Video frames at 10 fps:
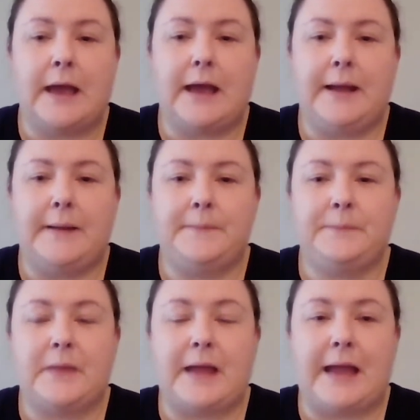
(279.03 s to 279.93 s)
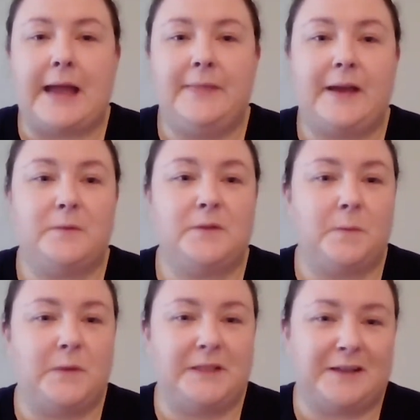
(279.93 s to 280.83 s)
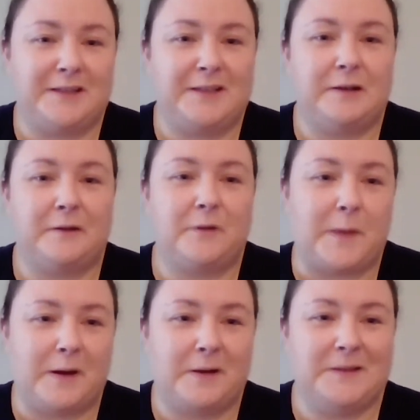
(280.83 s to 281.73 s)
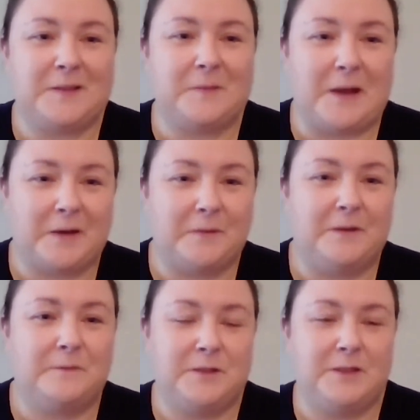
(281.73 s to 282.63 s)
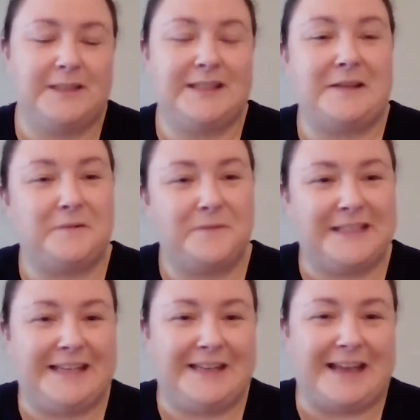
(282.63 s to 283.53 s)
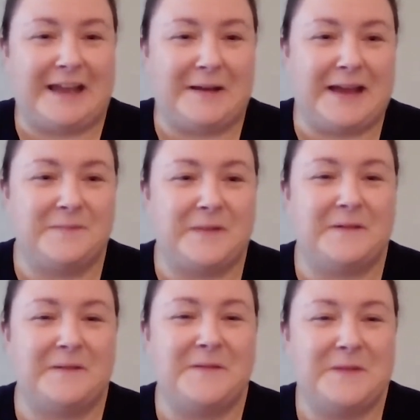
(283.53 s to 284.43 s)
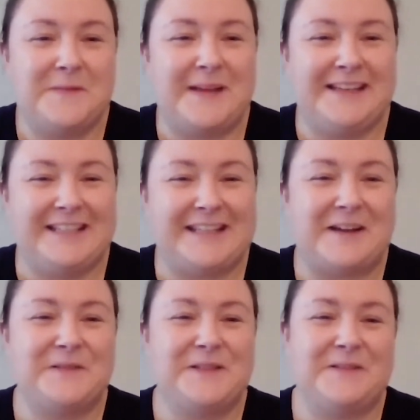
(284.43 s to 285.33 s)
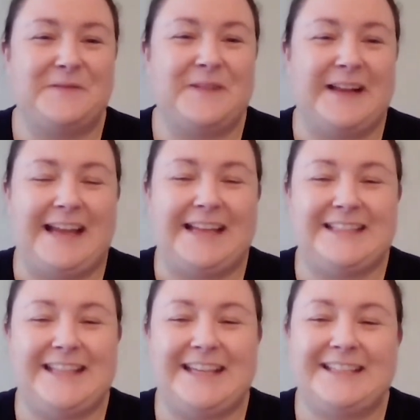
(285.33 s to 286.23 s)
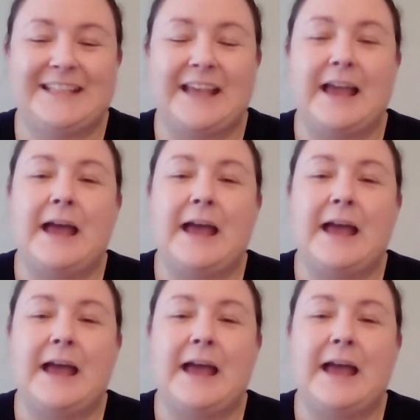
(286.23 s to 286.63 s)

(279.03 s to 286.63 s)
And that was when we started to look for a partner to work with, which is then obviously, Annabelle, when we met yourselves and Valiantis.